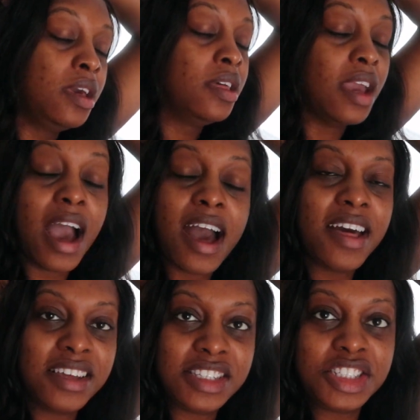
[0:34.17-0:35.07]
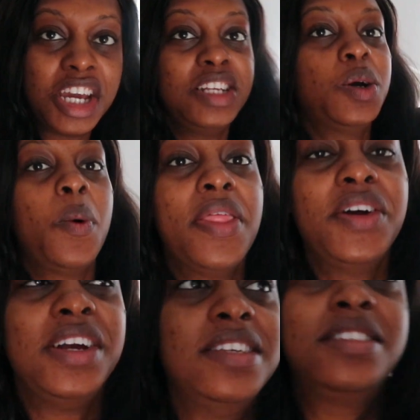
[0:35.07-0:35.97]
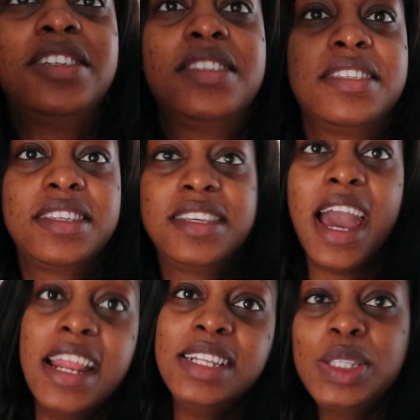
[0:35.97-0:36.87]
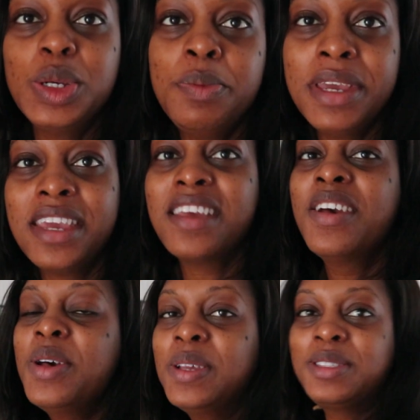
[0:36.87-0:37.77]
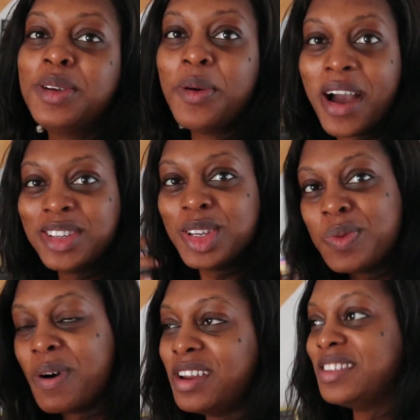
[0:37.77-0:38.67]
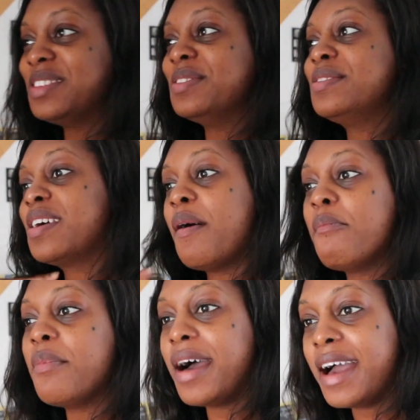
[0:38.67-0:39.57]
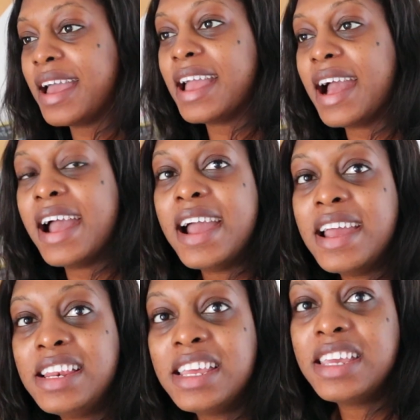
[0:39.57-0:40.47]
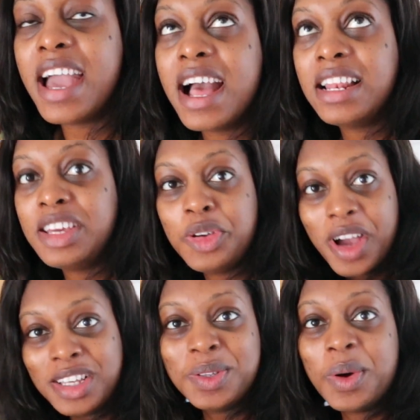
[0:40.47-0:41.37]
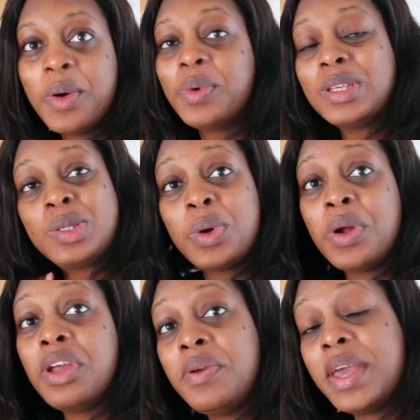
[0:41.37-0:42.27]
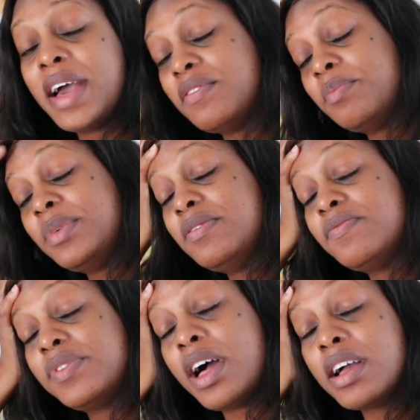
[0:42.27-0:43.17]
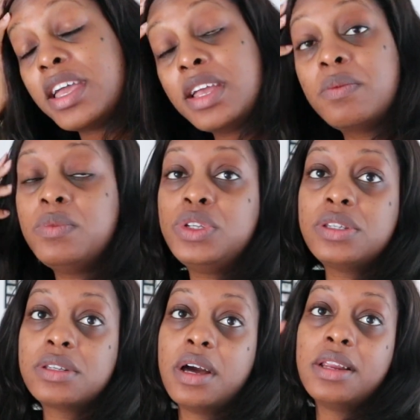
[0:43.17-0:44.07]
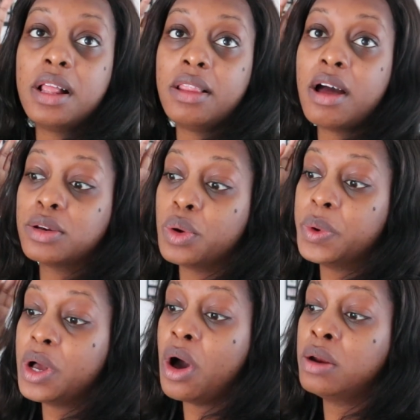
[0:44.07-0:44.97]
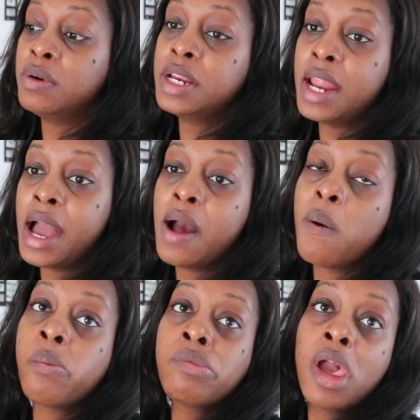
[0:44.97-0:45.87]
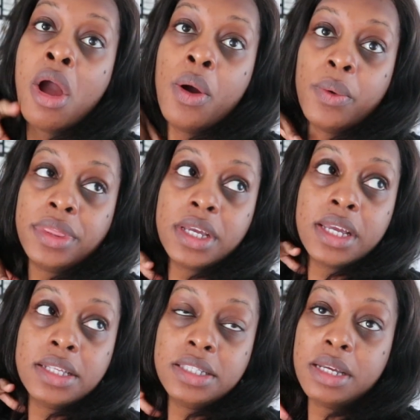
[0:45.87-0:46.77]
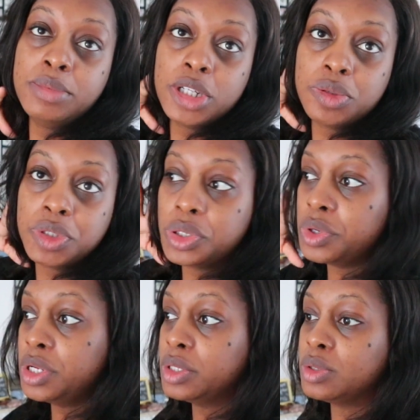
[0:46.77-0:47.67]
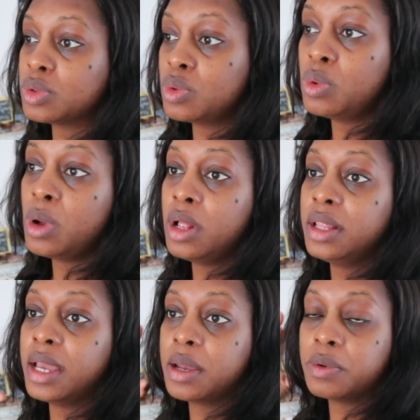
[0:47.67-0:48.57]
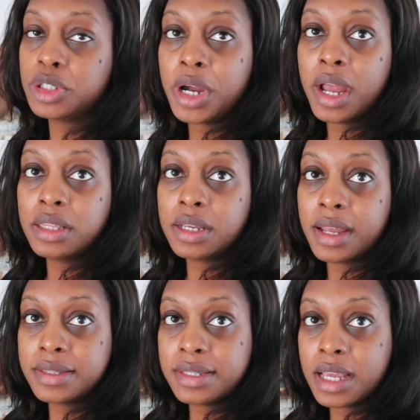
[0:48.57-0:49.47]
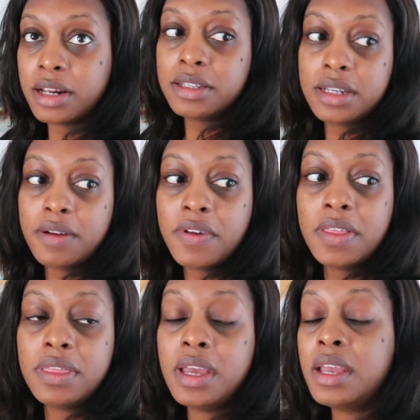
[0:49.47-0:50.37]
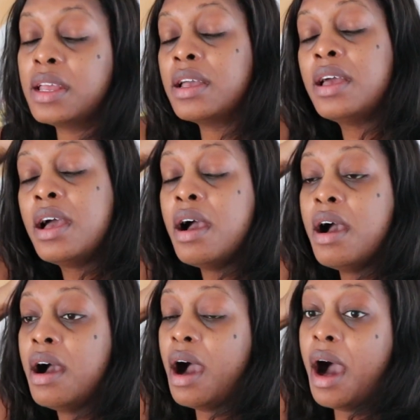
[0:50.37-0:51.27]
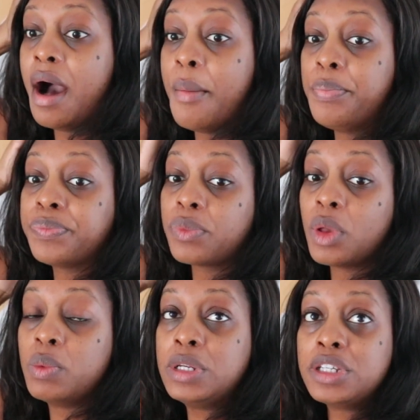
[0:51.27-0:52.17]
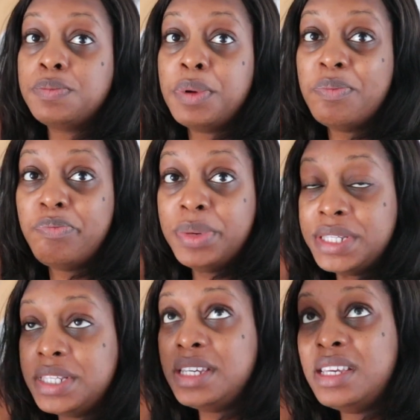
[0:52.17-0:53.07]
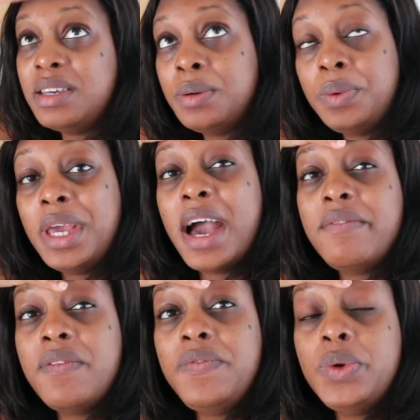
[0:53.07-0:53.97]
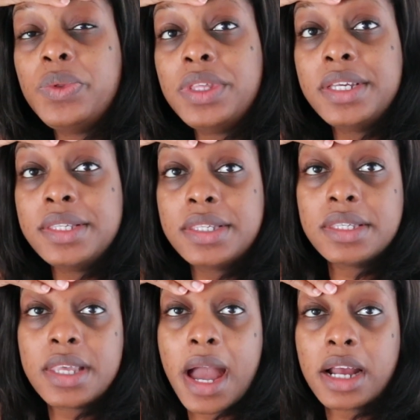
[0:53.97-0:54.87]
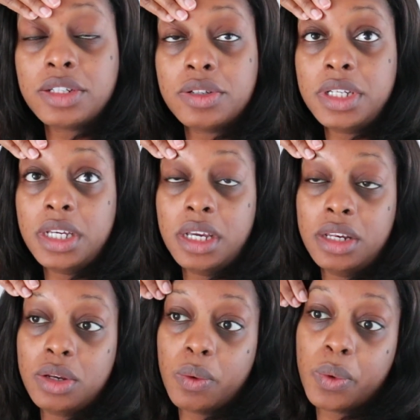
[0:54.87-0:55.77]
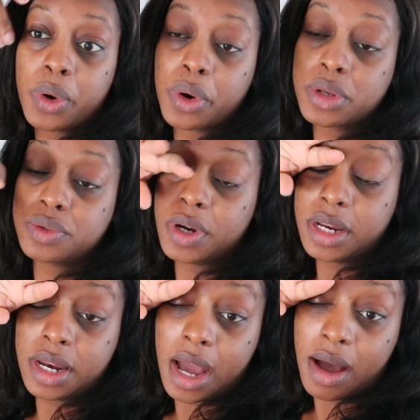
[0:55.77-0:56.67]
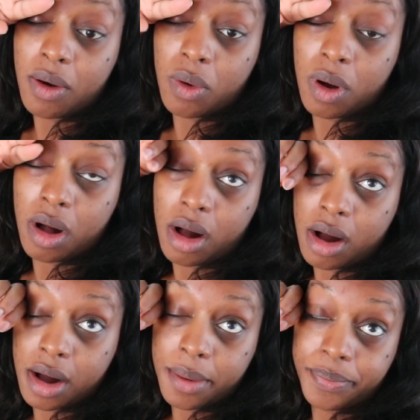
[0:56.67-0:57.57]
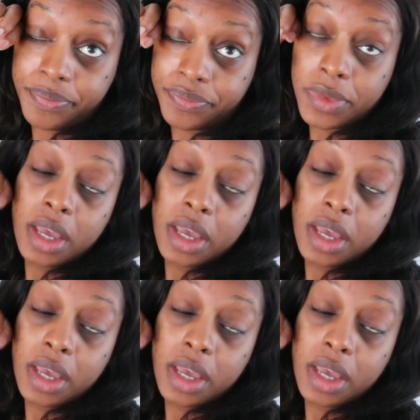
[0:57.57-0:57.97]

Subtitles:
Yeah, this change of weather is just getting to me. So I just wanted to come by and yeah, let you guys know we're sorry we haven't been vlogging. We just got a lot going on right now with the kids, them just returning to school. Like, we're trying to get settled and everything. We just been busy. We have a few things actually in the works right now.